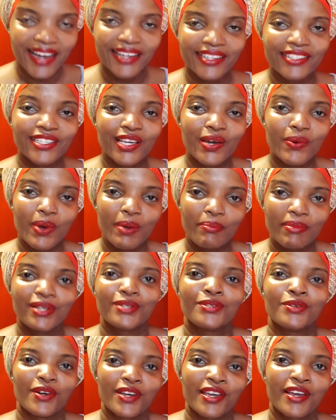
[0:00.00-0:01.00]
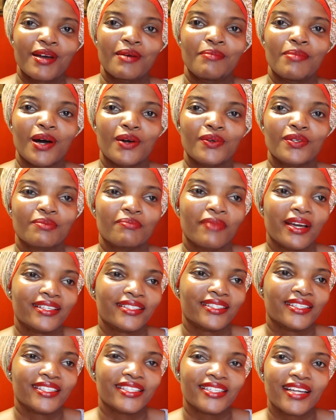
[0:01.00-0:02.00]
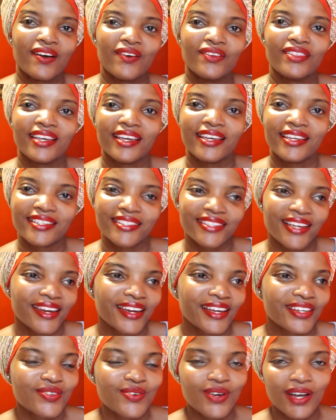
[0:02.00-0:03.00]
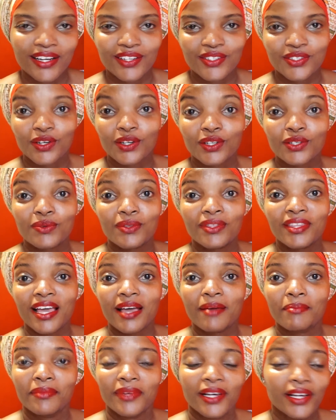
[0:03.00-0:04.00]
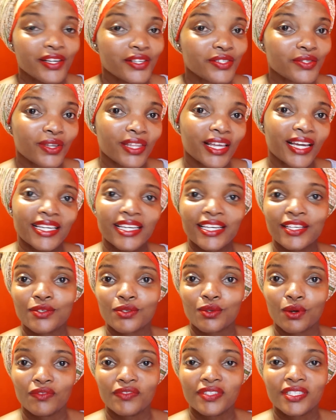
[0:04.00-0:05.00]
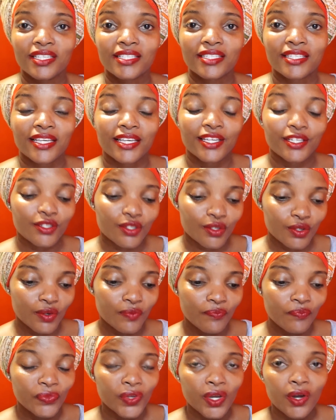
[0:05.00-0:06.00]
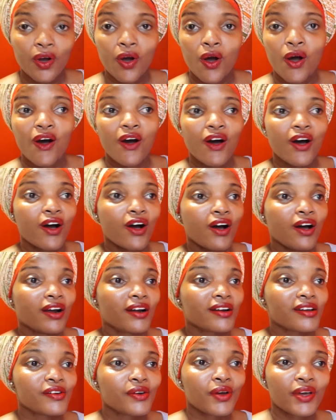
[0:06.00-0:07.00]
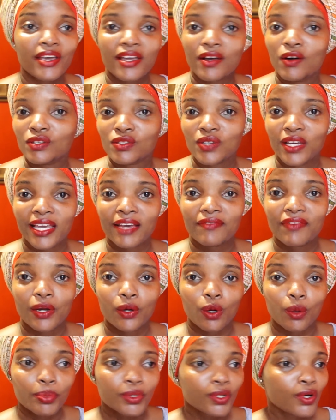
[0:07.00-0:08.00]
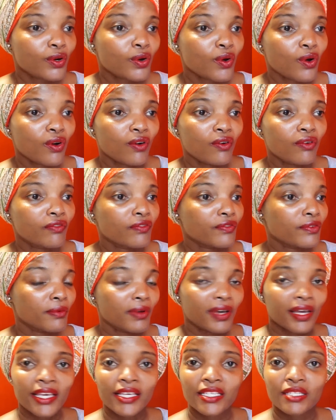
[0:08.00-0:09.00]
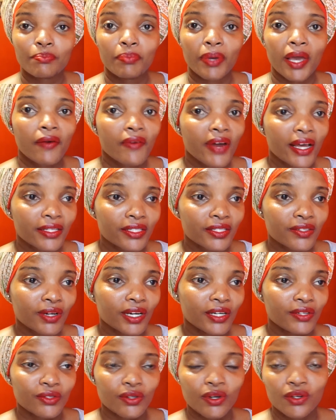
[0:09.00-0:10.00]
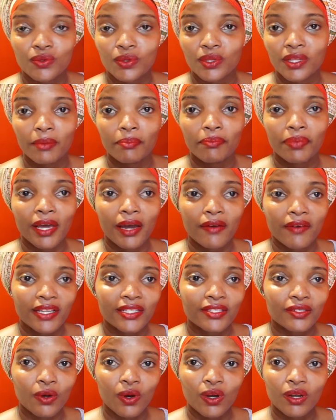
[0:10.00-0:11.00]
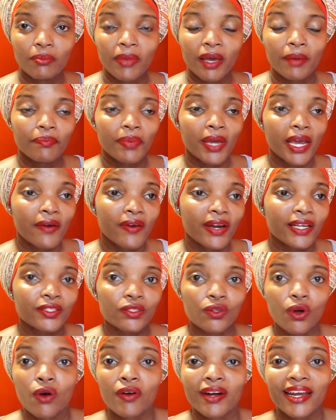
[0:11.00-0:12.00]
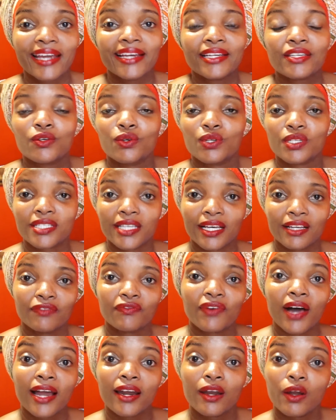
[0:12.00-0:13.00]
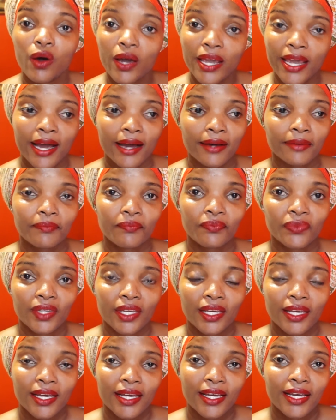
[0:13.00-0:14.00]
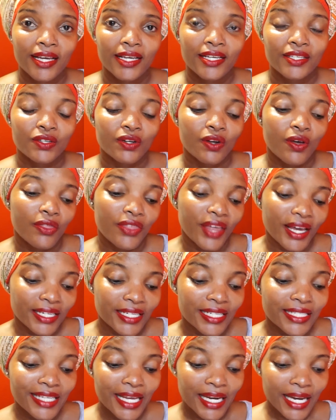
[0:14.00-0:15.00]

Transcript: I see women talking about my sister on the internet. You can talk to them so that he solves this issue. Or, you know, he also gave an option of his parents. You can talk to the parents, call my parents, or get yourself a lawyer. So now that is the